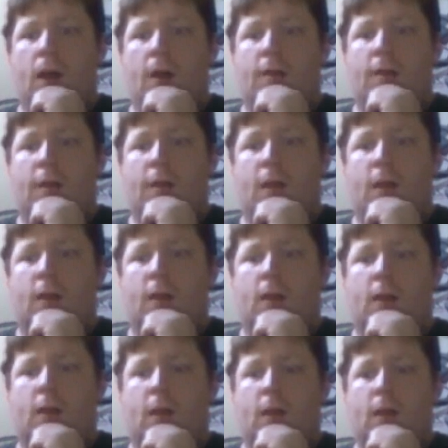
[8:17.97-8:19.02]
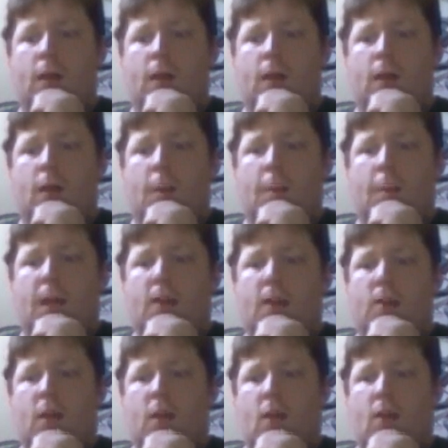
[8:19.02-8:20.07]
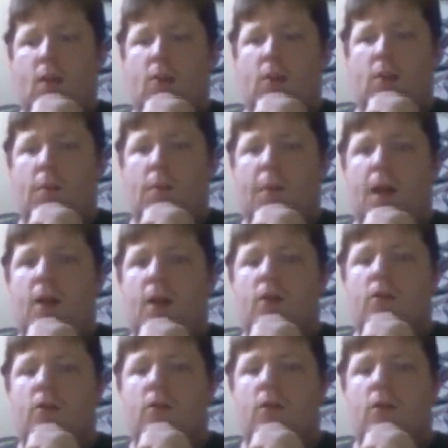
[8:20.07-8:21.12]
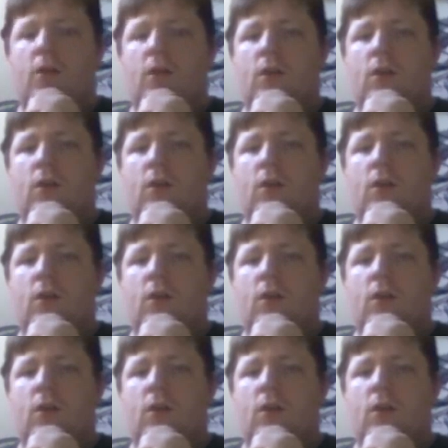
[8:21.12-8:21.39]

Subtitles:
think Beacon's going to go under some repairs.